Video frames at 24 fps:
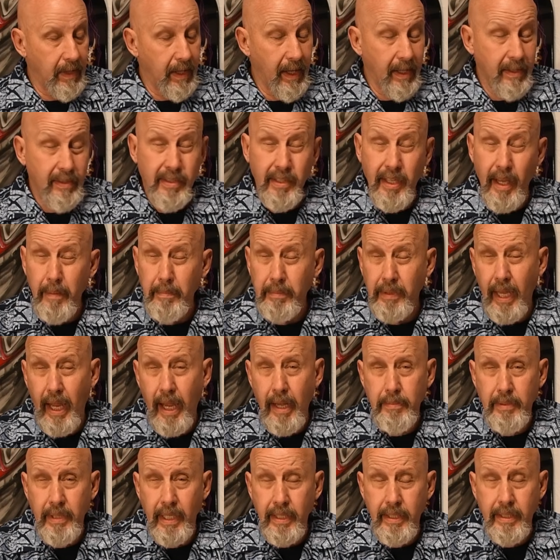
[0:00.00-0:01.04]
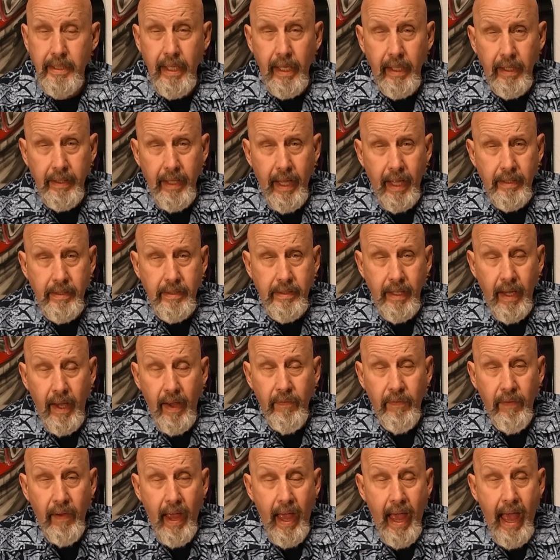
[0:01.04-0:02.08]
And sometimes they sell that
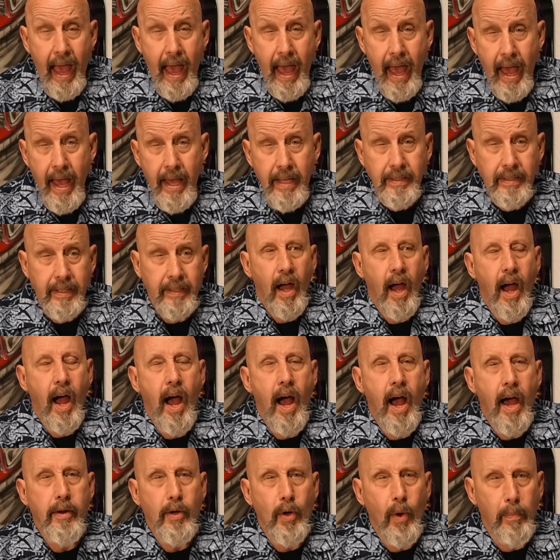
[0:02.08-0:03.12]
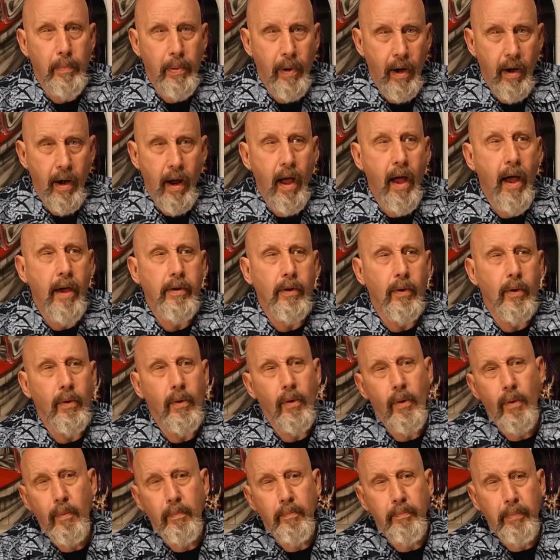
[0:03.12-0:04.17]
stuff at
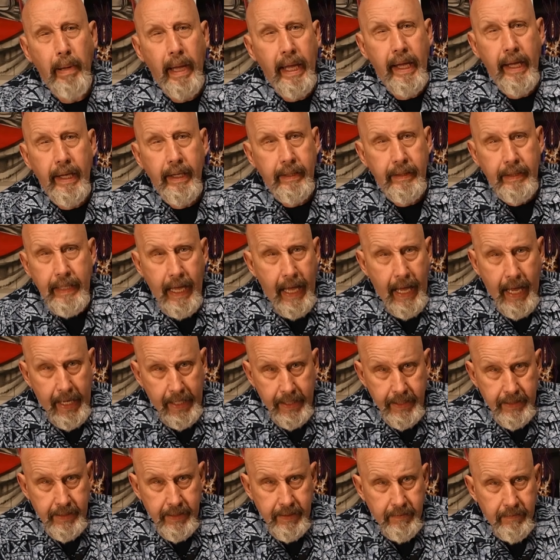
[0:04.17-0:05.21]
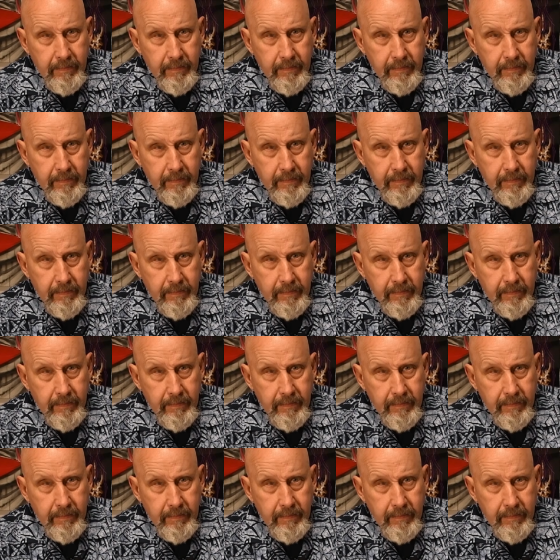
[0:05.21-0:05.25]
auto paint guys.